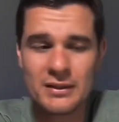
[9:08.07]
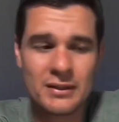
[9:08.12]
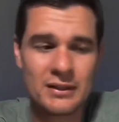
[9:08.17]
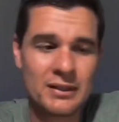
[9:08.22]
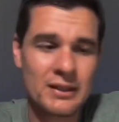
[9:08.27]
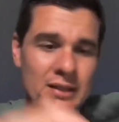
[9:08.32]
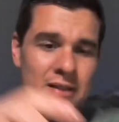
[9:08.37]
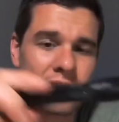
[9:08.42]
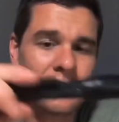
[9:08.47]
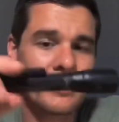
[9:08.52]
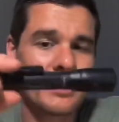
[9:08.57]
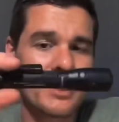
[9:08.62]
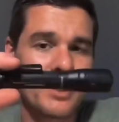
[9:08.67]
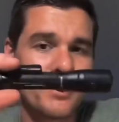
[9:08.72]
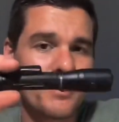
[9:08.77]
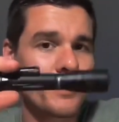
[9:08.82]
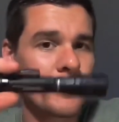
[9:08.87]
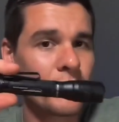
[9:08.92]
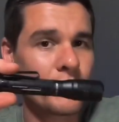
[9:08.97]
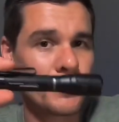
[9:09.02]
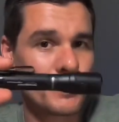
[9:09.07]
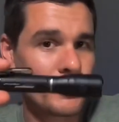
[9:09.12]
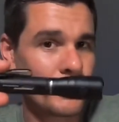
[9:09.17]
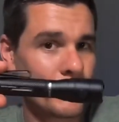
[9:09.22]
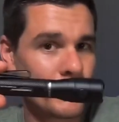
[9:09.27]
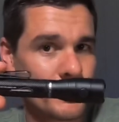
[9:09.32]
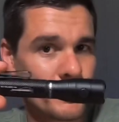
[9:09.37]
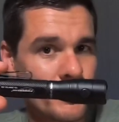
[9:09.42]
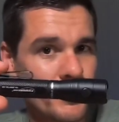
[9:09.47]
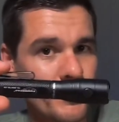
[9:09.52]
It doesn't come with
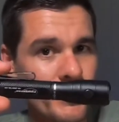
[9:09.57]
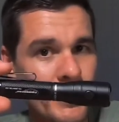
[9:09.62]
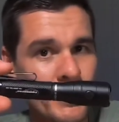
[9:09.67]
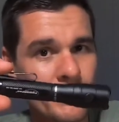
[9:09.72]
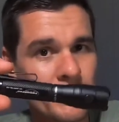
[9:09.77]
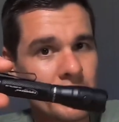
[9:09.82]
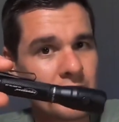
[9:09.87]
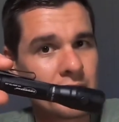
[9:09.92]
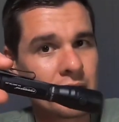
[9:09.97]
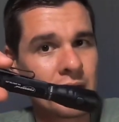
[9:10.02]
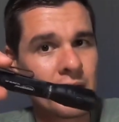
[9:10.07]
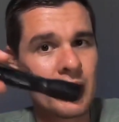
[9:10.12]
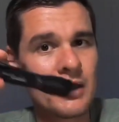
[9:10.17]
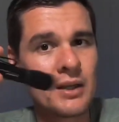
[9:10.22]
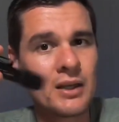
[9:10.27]
rechargeable batteries,